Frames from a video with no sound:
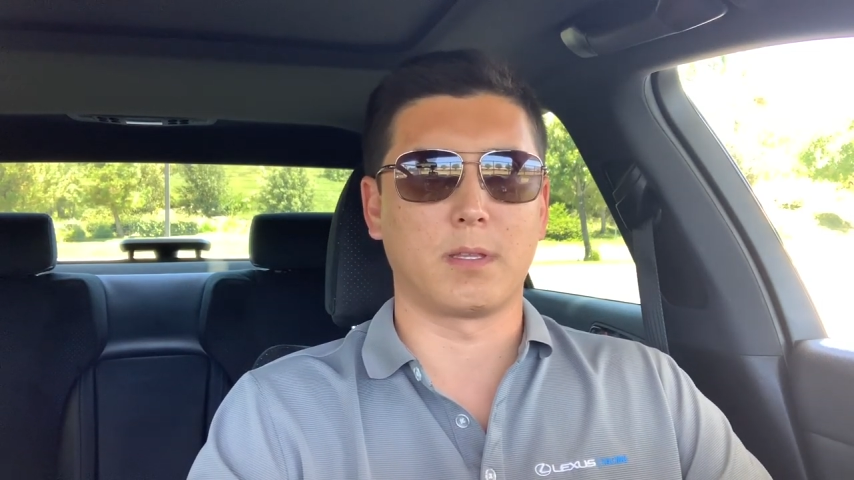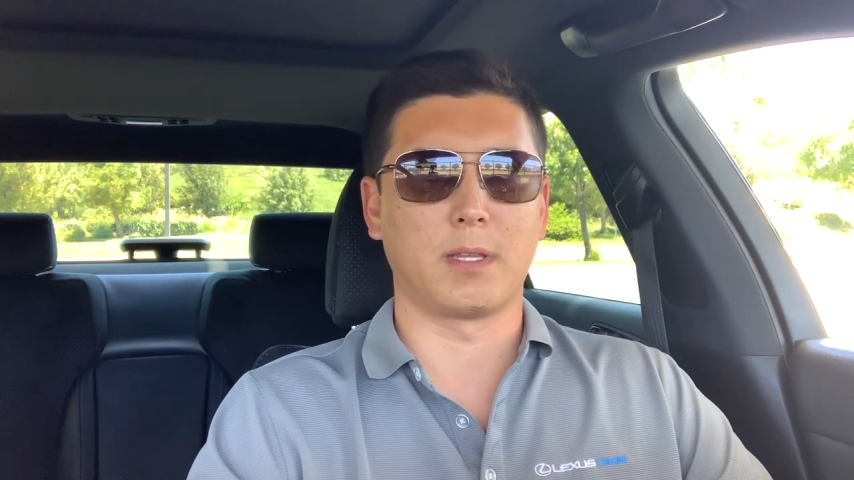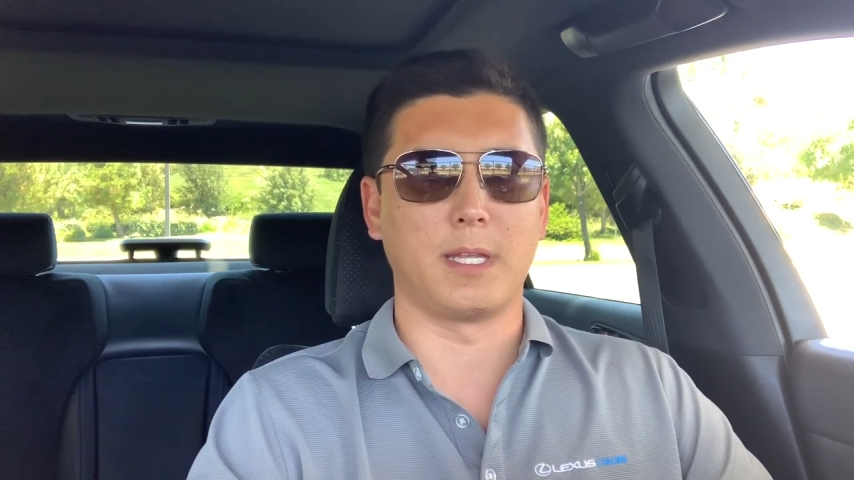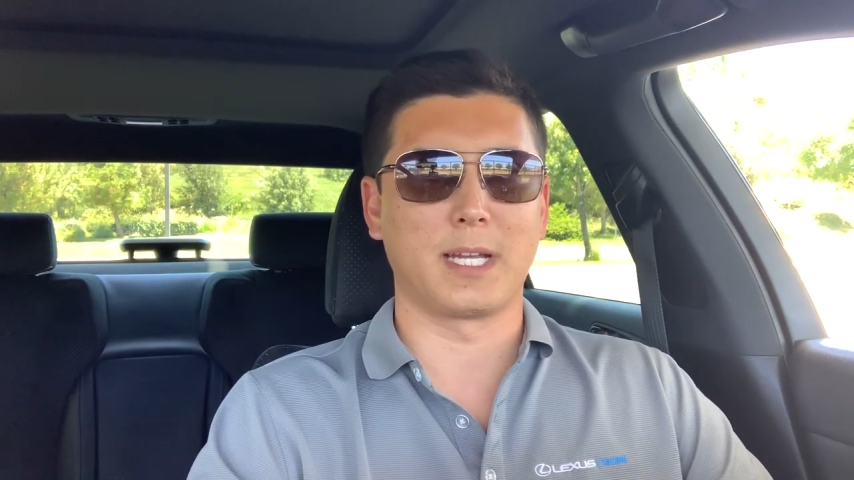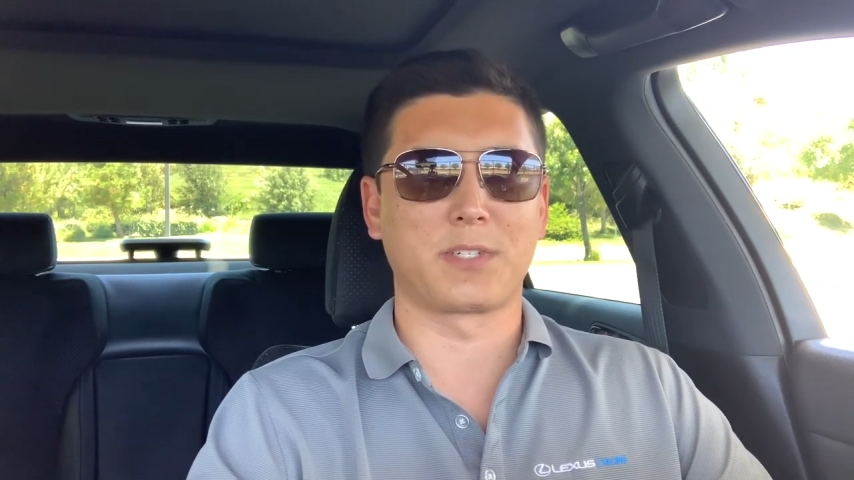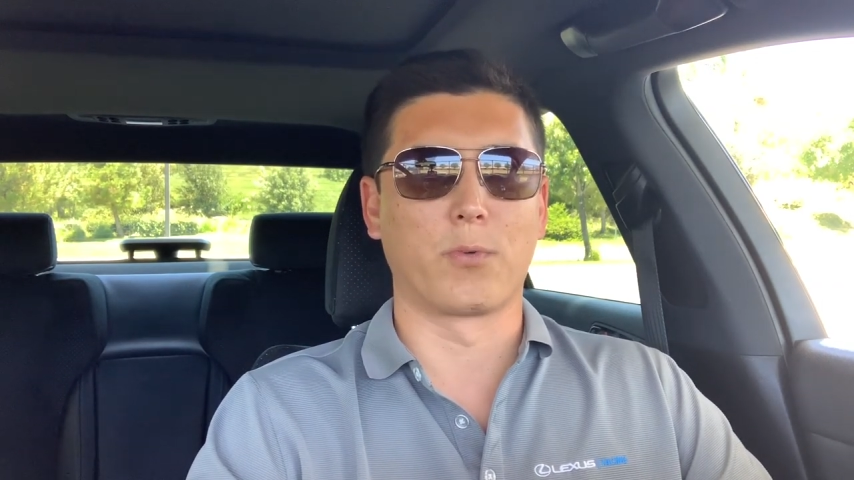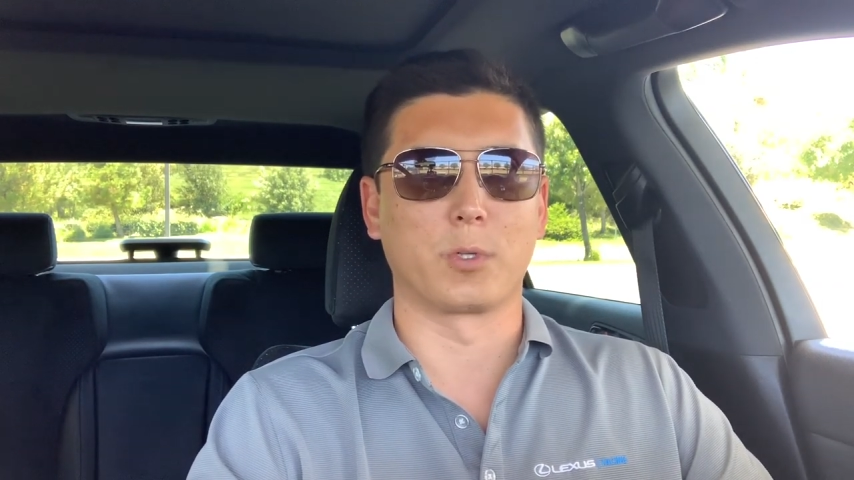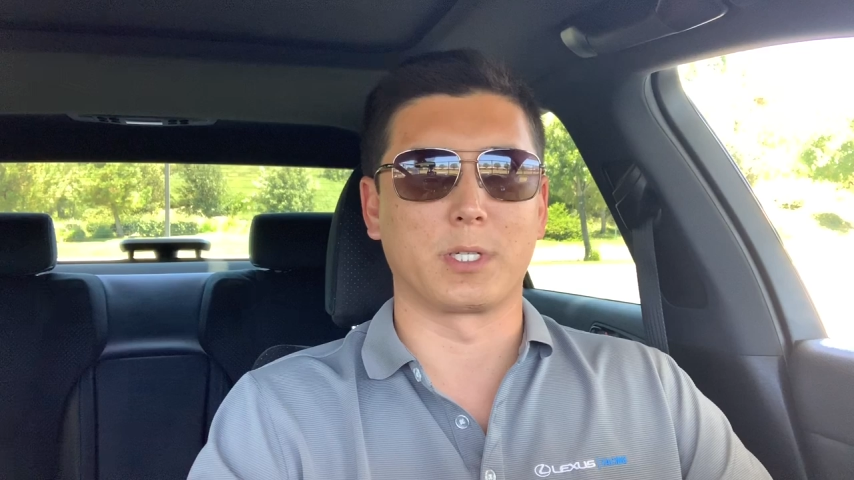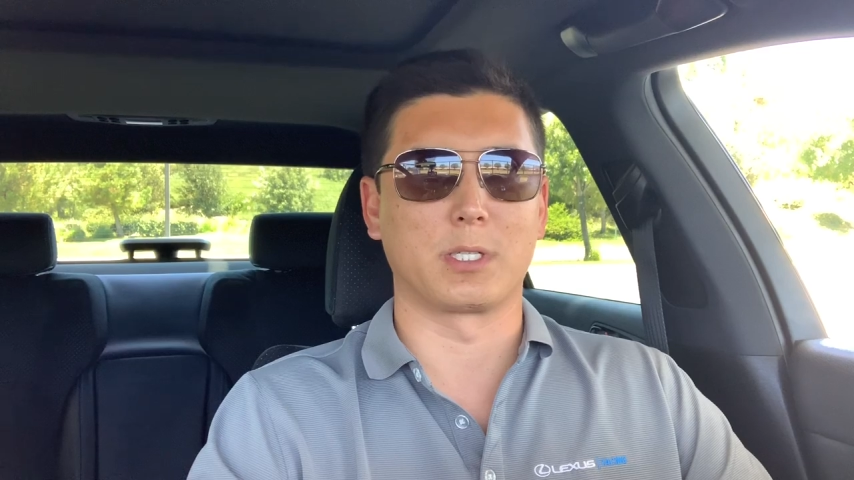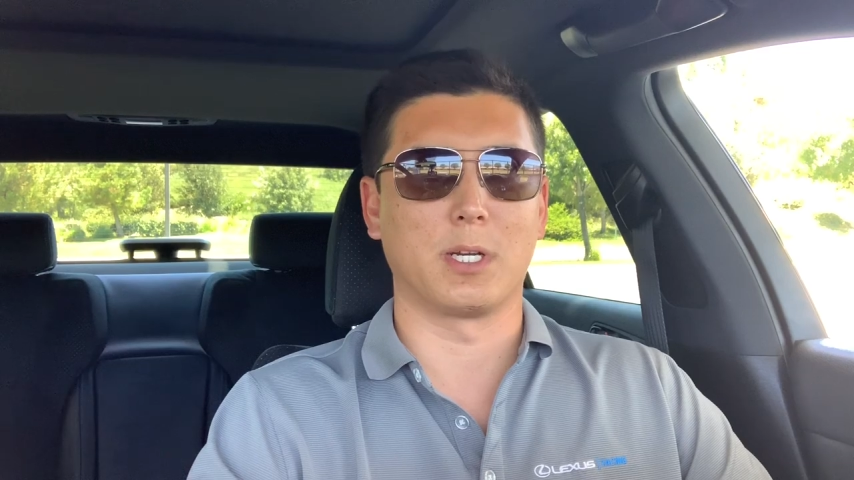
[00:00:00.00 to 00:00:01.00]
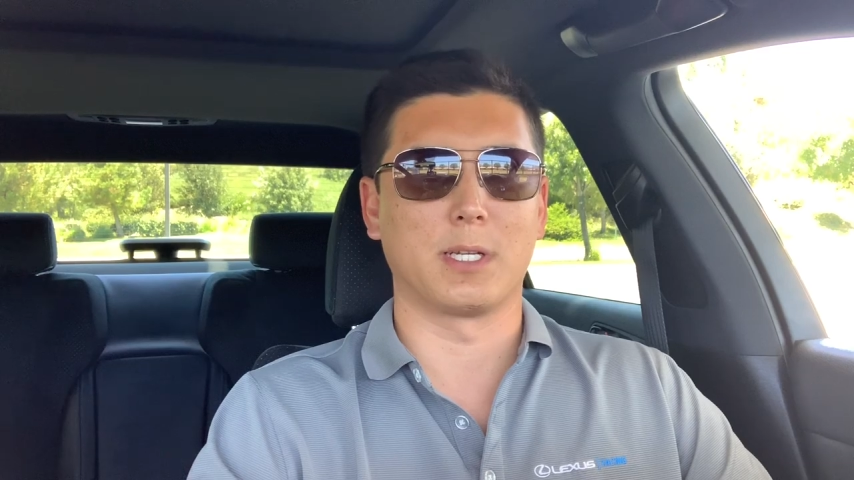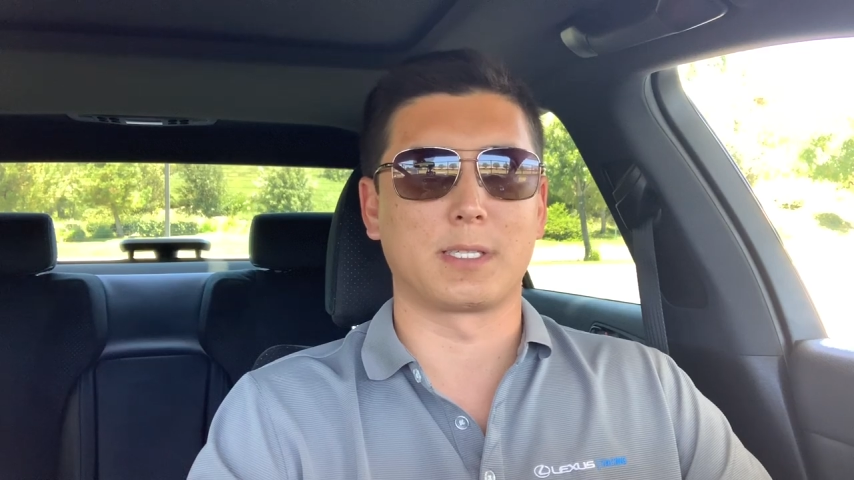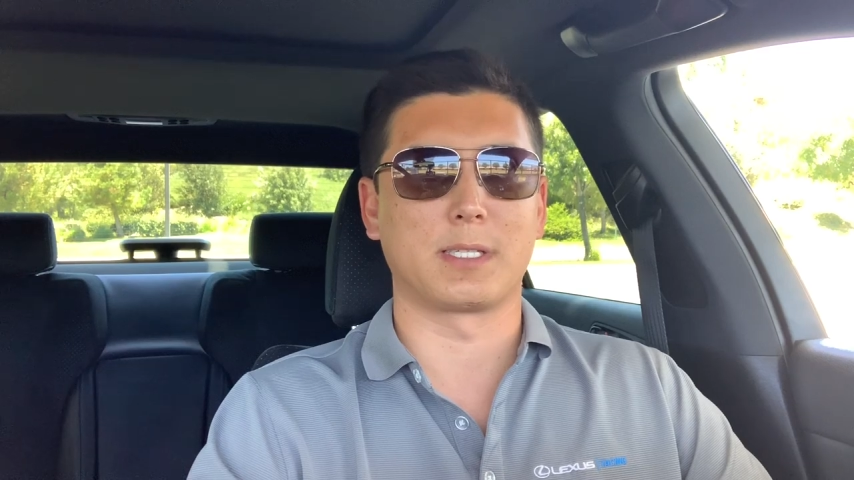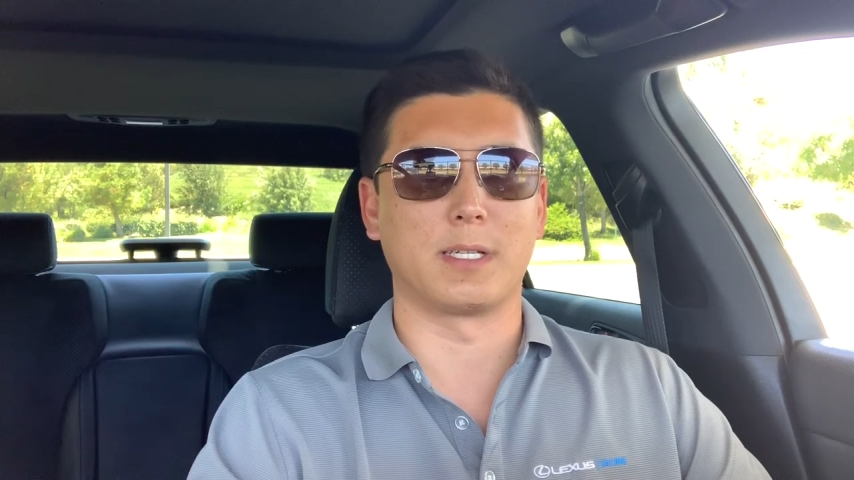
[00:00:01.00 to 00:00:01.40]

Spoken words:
the X-Force exhaust,